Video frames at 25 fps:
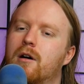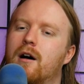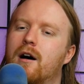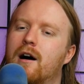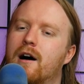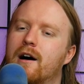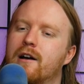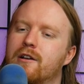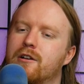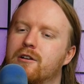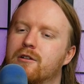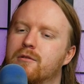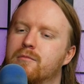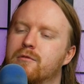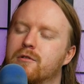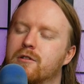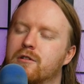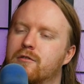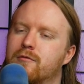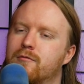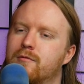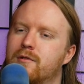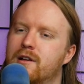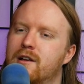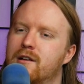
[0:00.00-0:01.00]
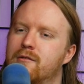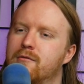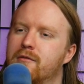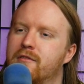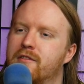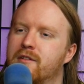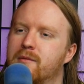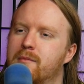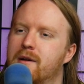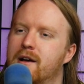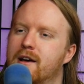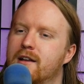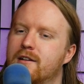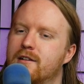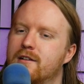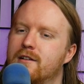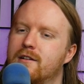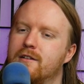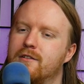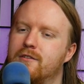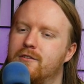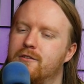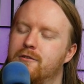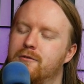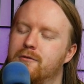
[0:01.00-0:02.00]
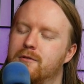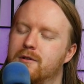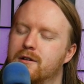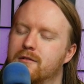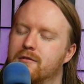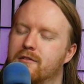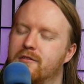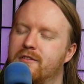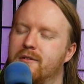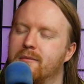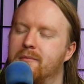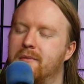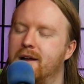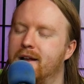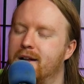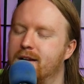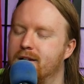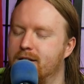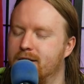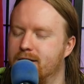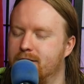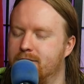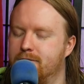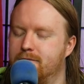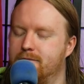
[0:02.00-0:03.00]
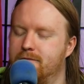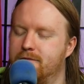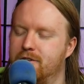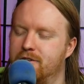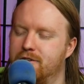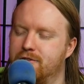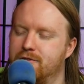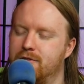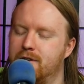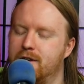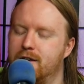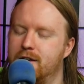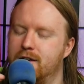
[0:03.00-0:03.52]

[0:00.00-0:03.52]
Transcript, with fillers: audiobook read with some editing to it with some edit like visual